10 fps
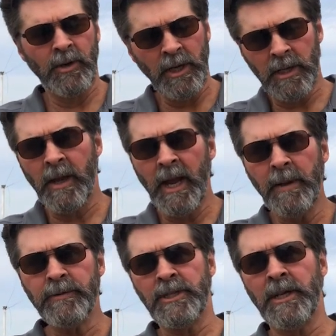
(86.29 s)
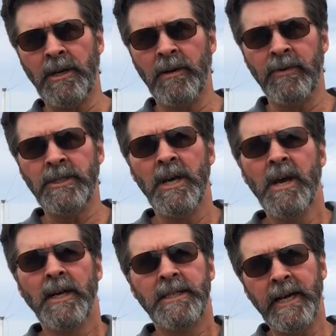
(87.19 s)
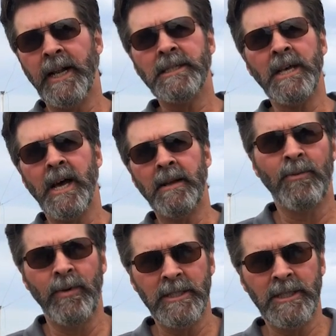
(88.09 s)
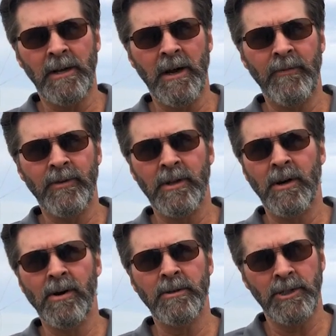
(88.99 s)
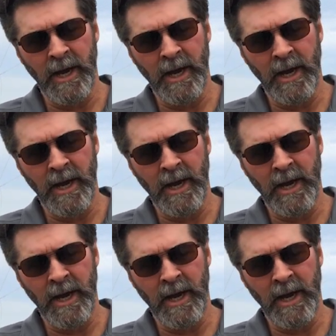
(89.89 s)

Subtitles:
When you get to 80% coverage, take it outside, rinse it off with the hose.